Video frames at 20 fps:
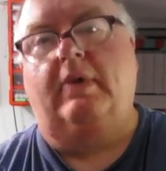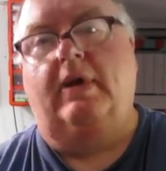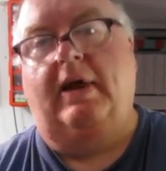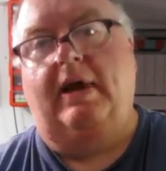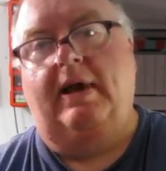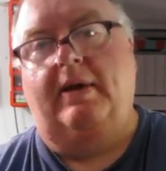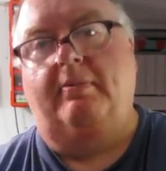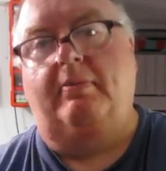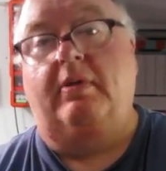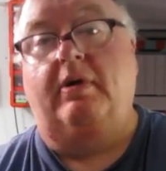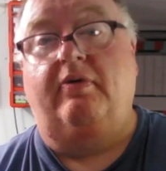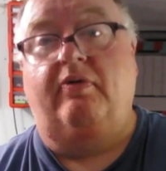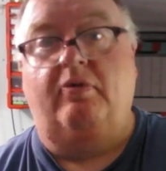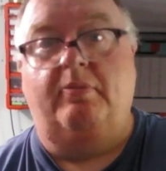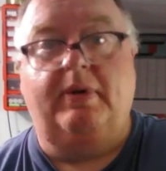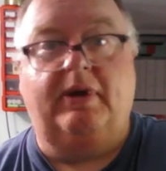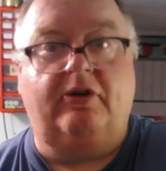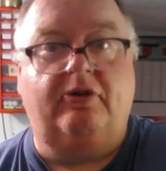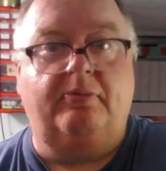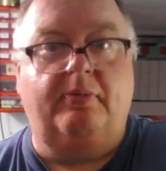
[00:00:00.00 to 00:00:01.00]
M for
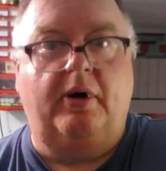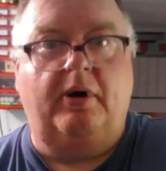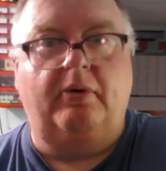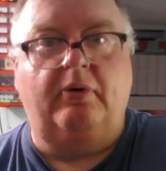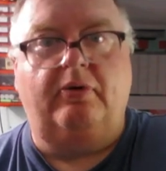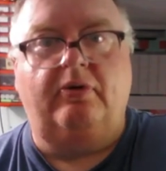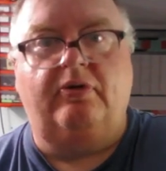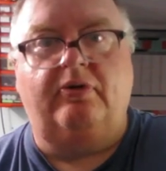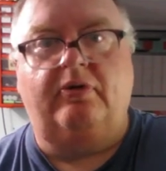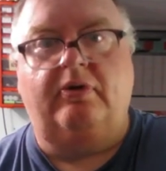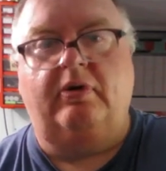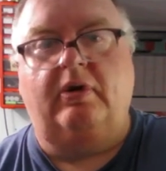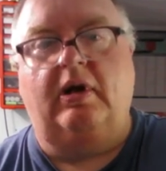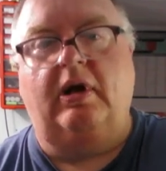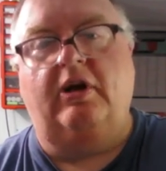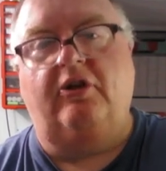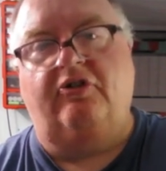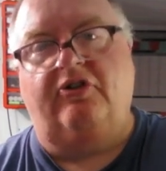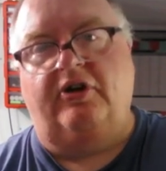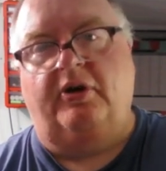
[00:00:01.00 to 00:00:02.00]
mixed modes,
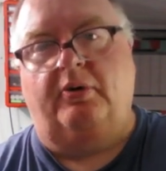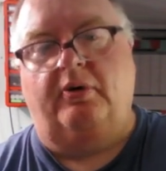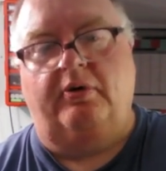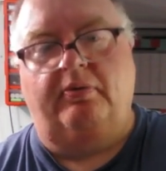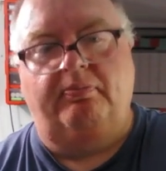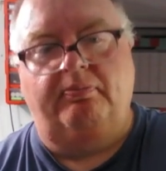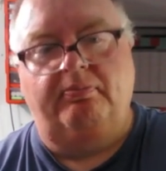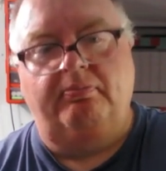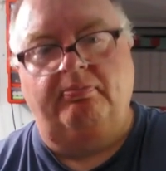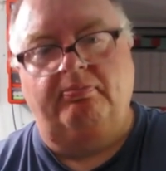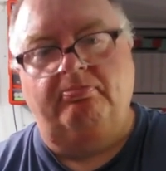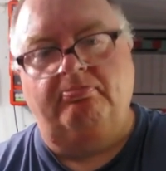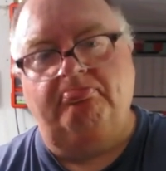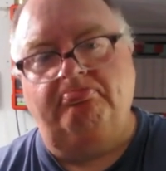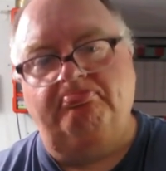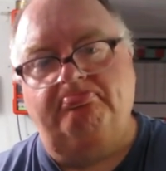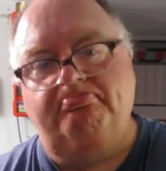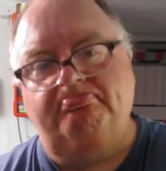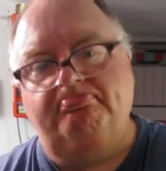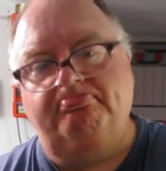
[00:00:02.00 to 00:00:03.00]
and so on.
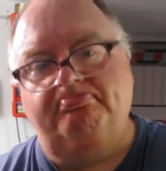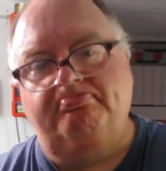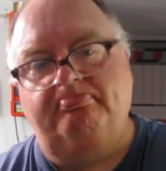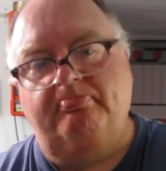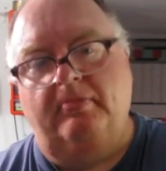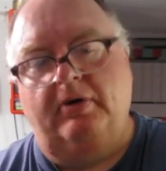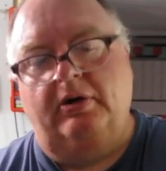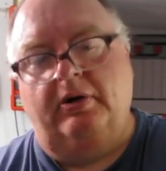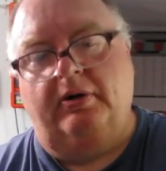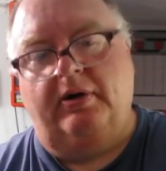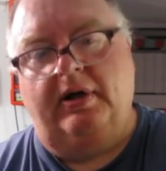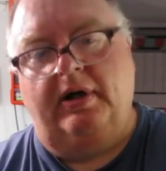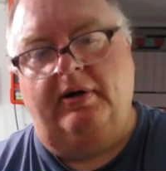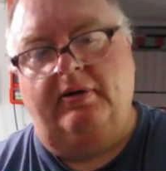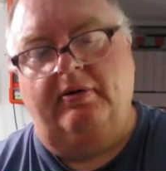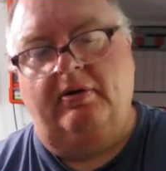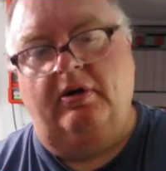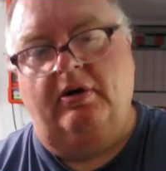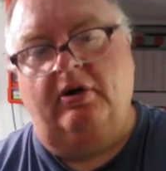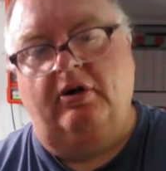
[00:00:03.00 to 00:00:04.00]

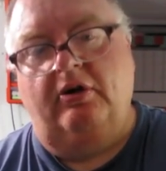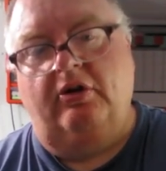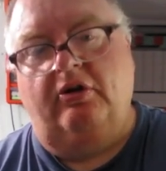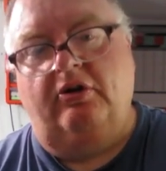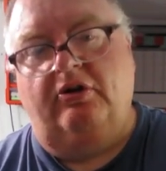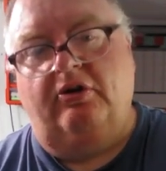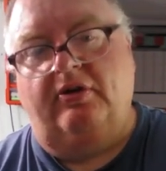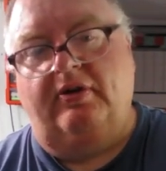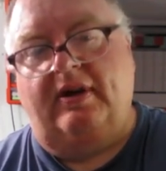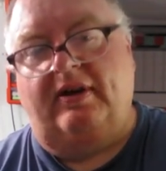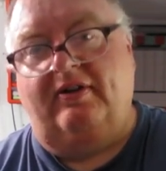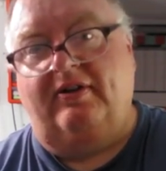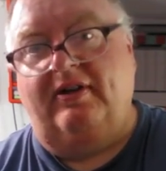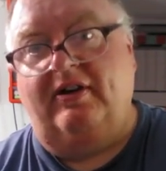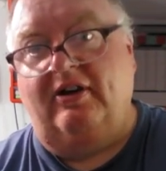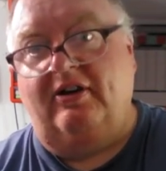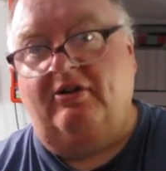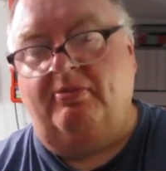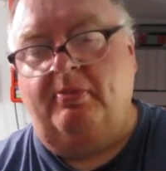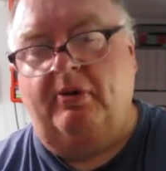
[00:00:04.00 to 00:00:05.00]
Okay, so that's
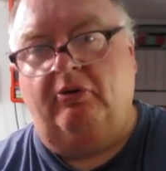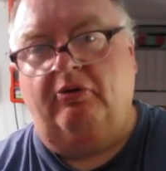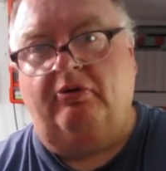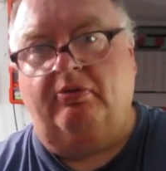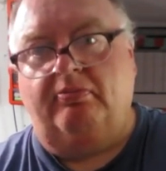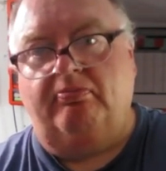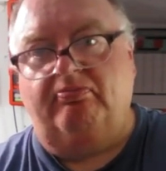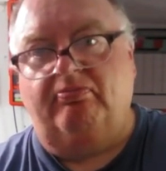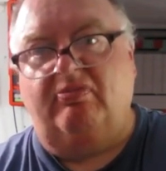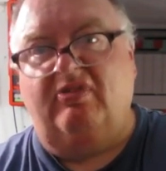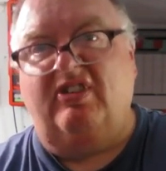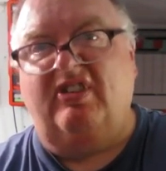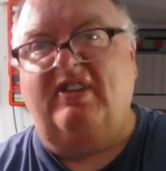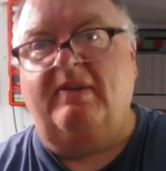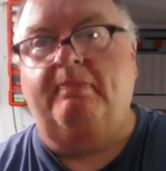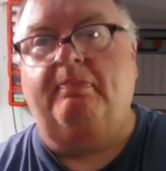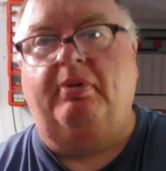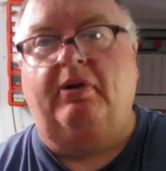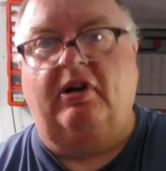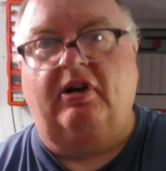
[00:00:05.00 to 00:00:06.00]
in its most
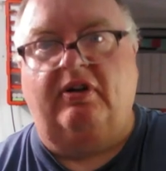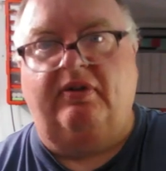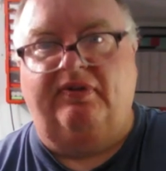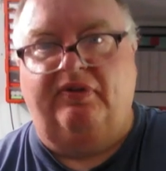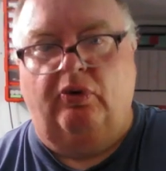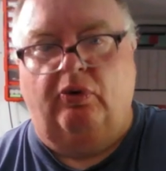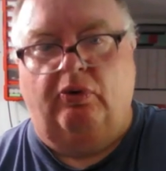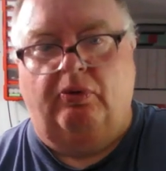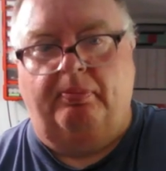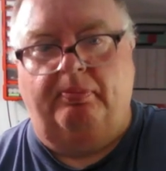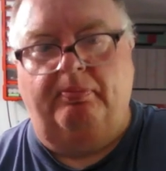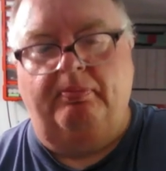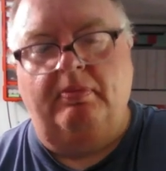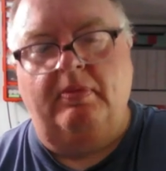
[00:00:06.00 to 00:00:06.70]
simplest form.